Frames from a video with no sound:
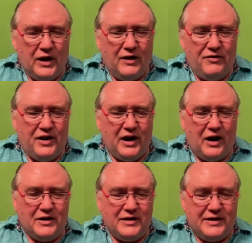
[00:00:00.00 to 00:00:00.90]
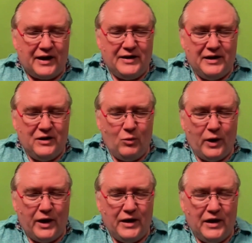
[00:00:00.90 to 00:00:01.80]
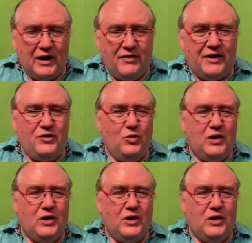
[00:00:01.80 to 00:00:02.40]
they are done in a way that you